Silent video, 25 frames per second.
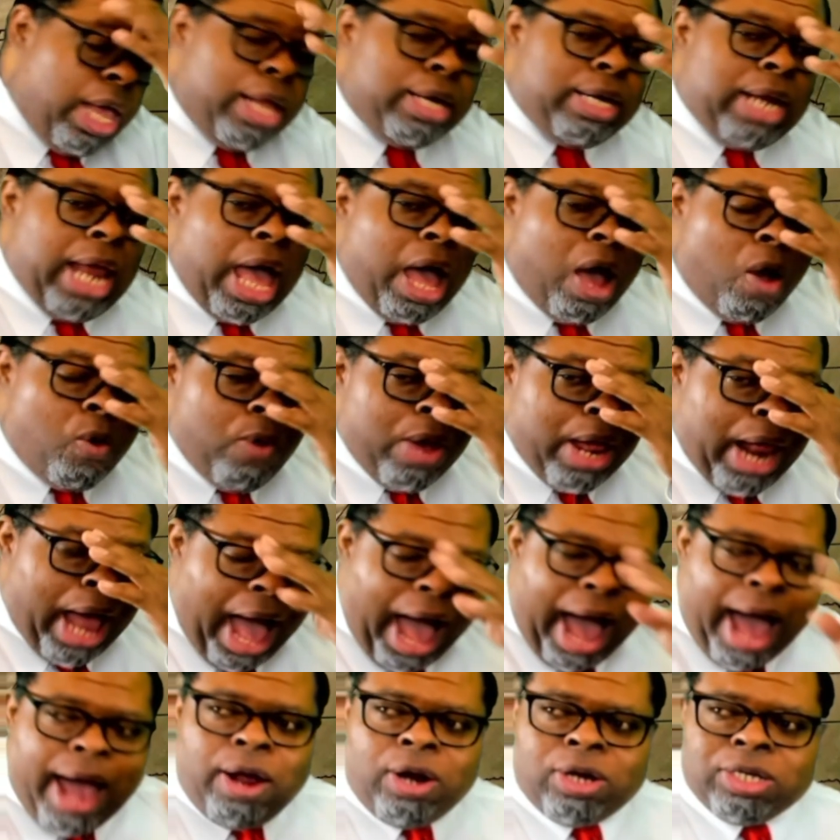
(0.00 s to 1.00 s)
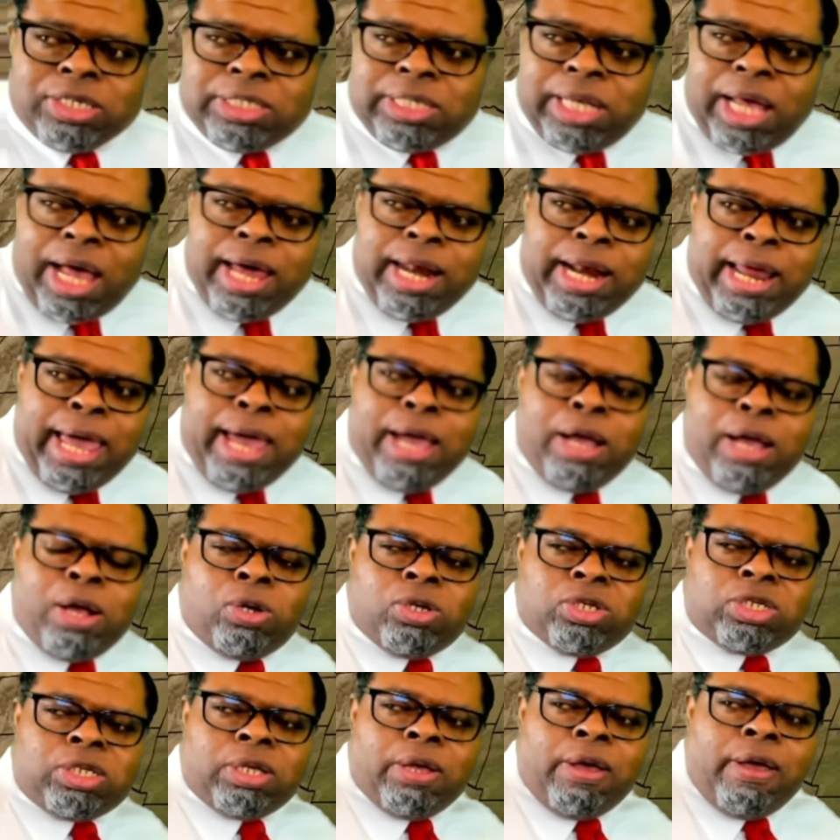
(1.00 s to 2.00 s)
Now, with higher sun
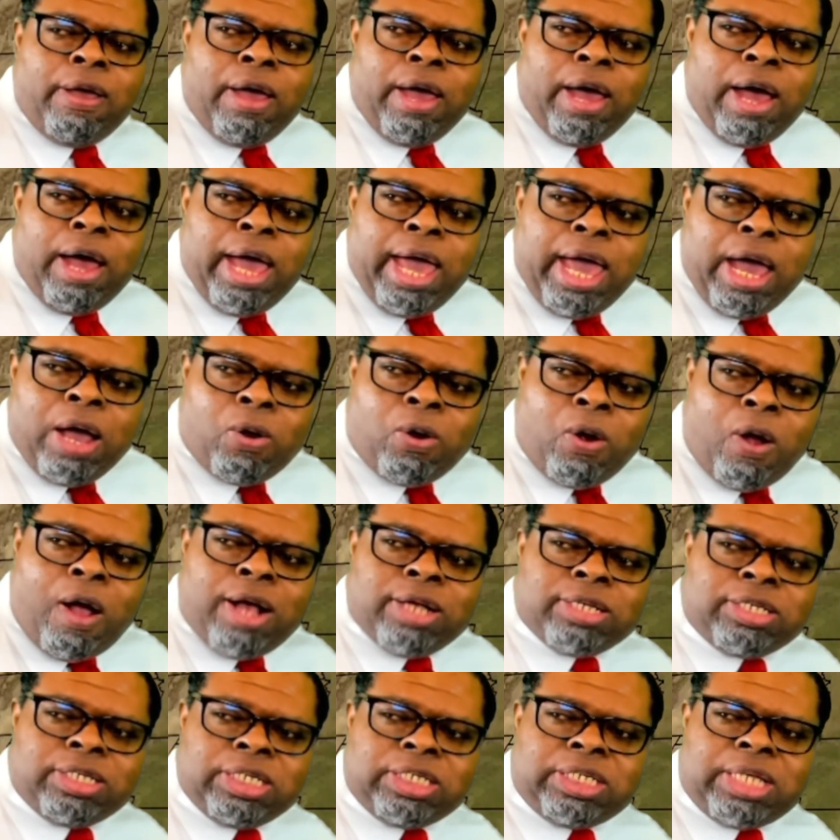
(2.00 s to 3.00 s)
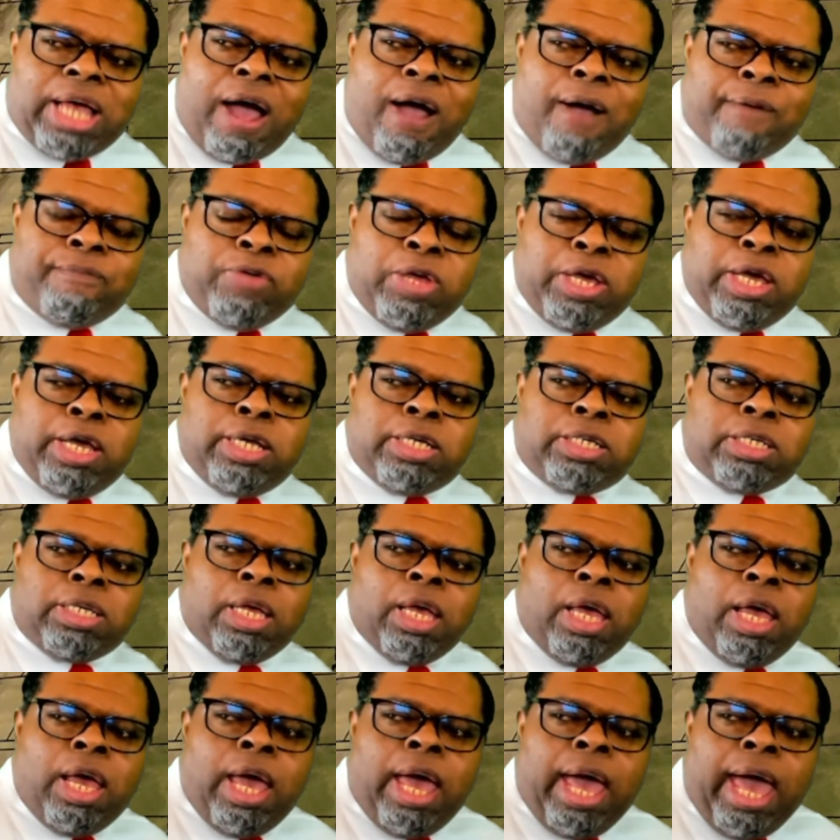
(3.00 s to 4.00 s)
angles across the southeast
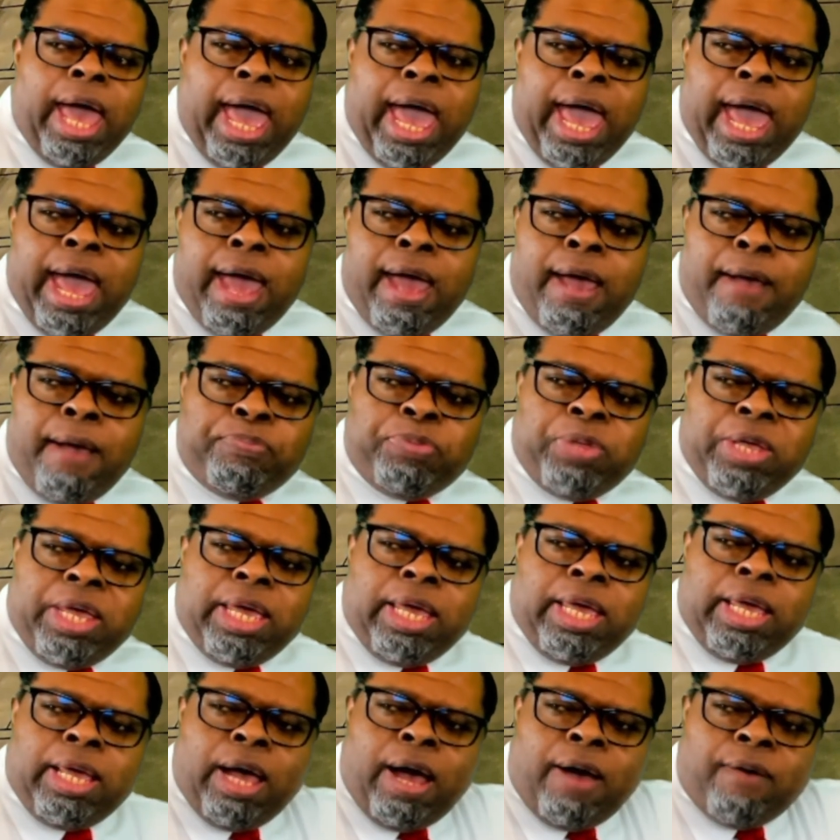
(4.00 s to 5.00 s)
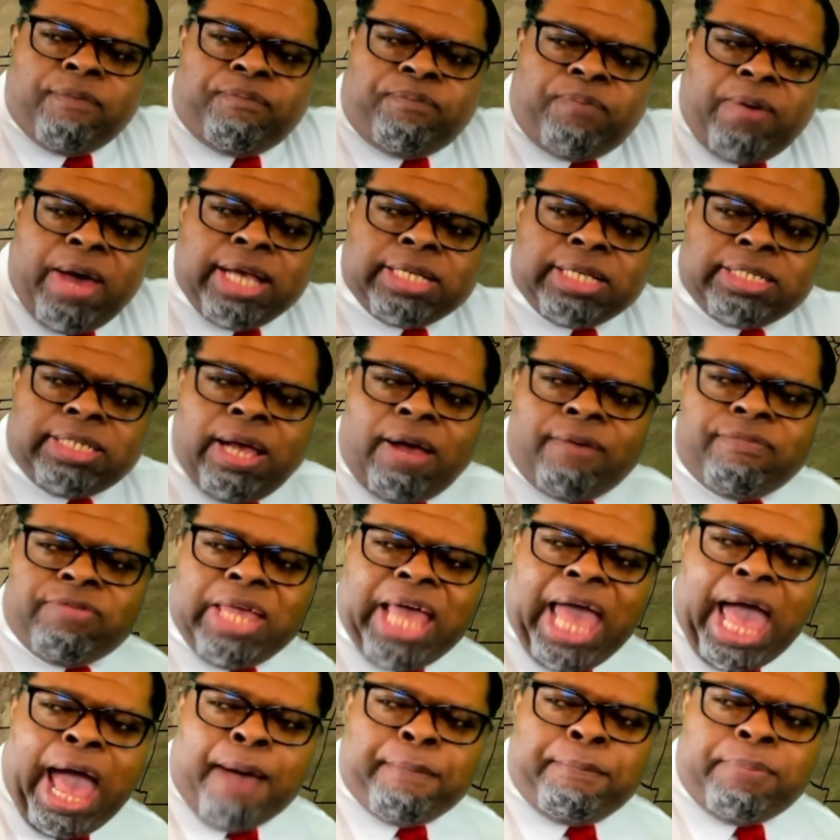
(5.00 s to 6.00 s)
and the effects of
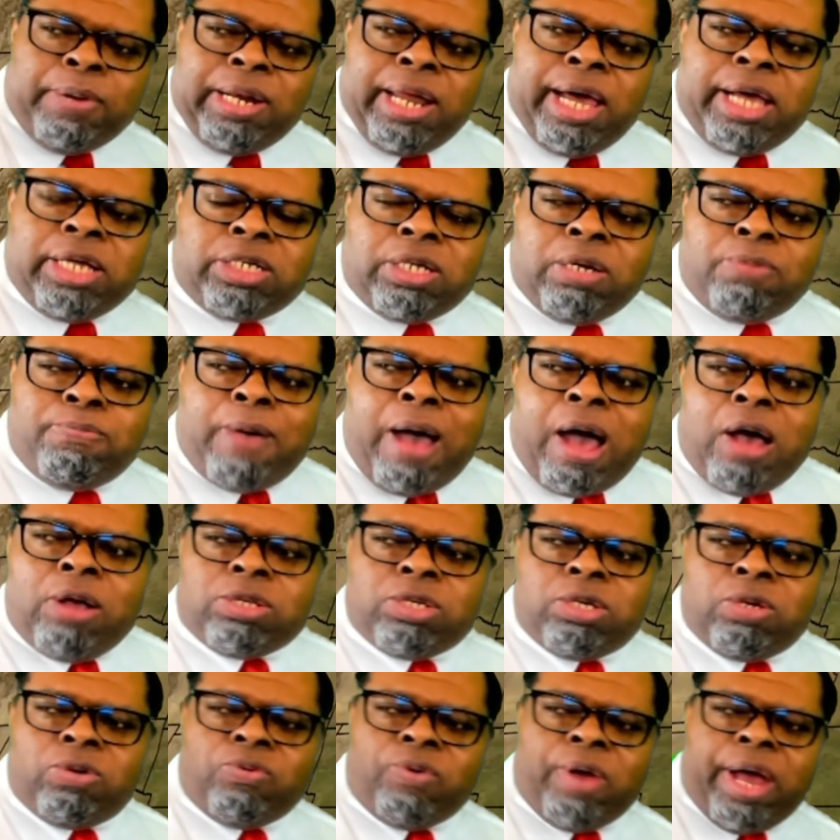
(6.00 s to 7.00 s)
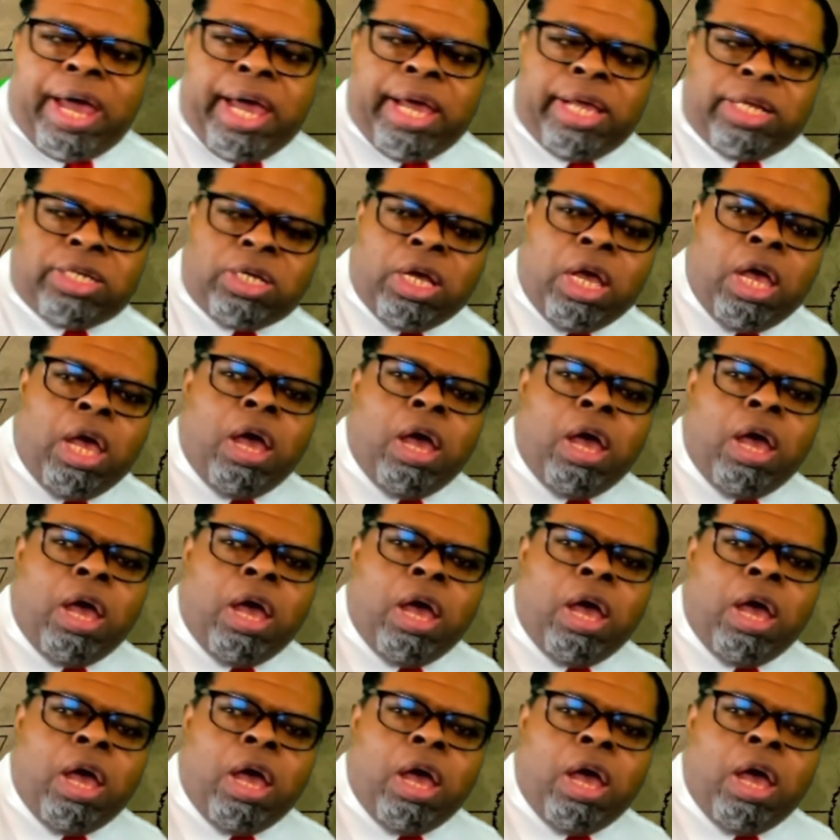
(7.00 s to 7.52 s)
the Appalachian Mountain Range,